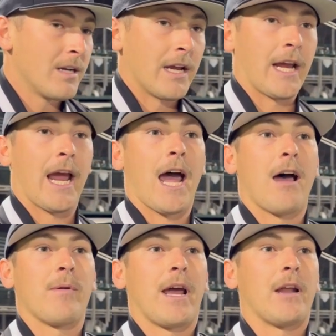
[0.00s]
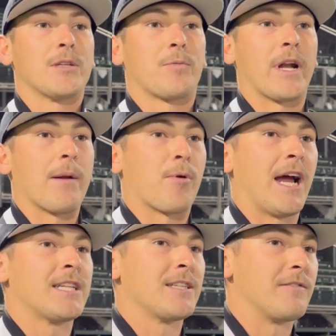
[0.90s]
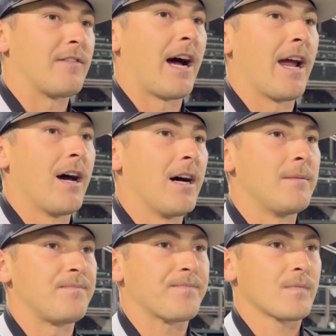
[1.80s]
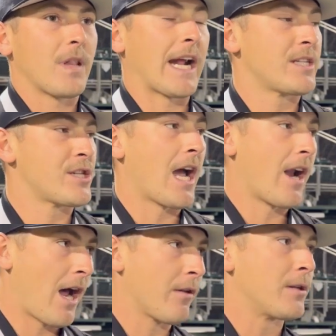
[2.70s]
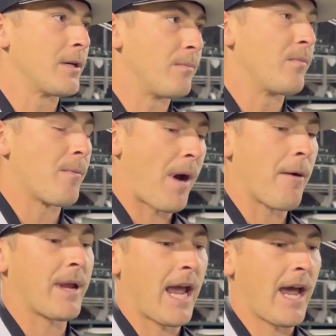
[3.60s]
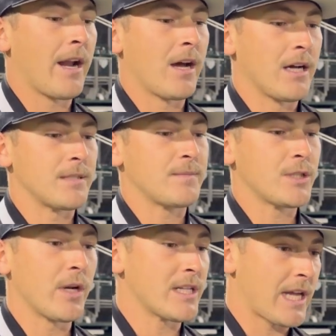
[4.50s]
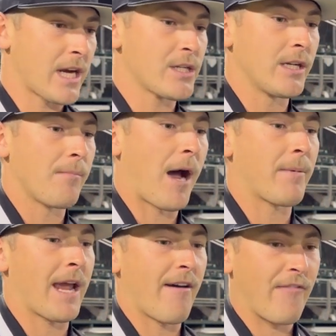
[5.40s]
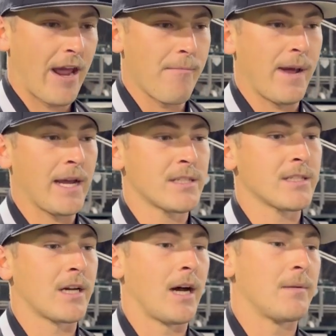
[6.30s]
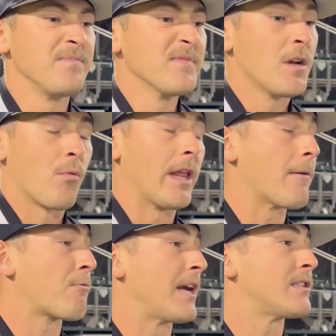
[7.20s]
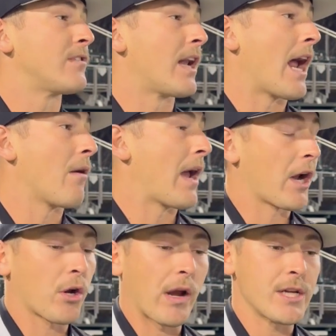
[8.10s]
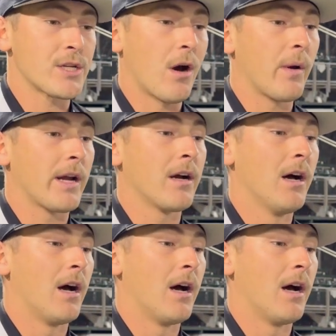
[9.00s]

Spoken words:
Yeah, man, it was pretty impressive. I like to shout out the Bobcat student section, the Bobcat fan base. Really impressive tonight. We had a great showing.